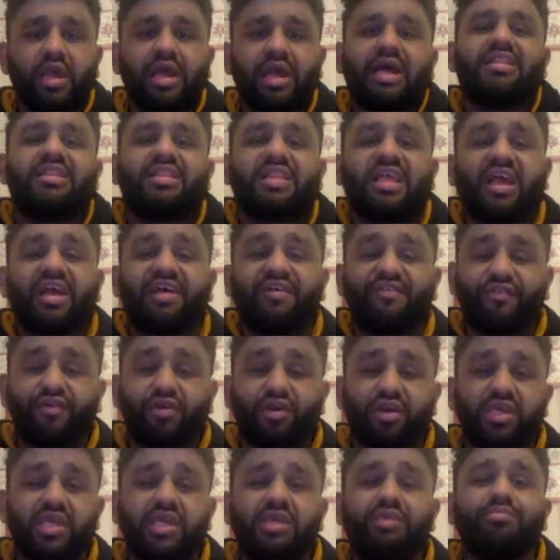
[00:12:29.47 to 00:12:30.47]
and
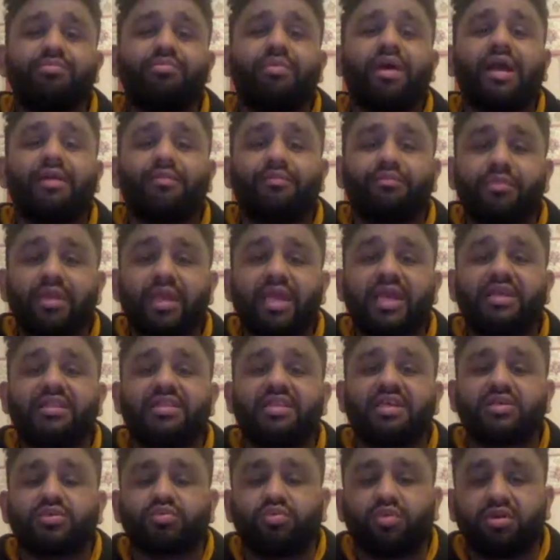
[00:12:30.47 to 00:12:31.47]
therefore he might make
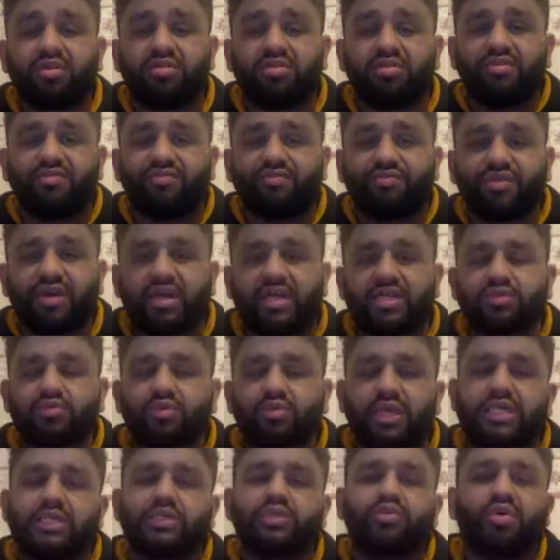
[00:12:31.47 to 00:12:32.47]
this one of them fights
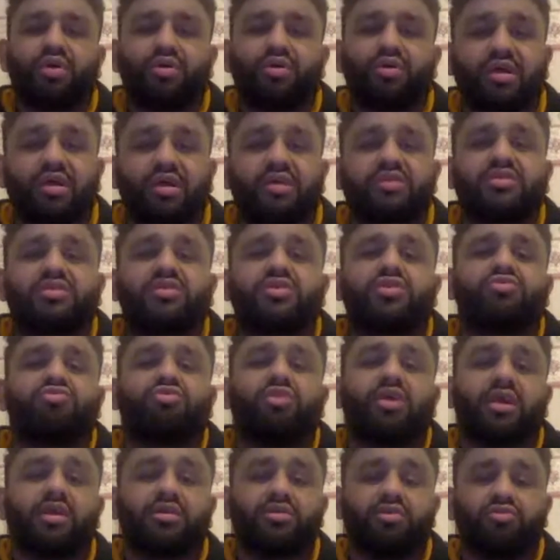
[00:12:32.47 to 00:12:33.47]
where it's 12 rounds of
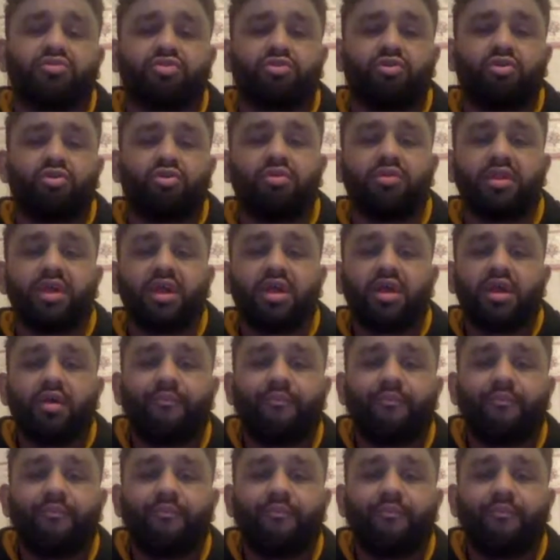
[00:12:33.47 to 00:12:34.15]
straight control.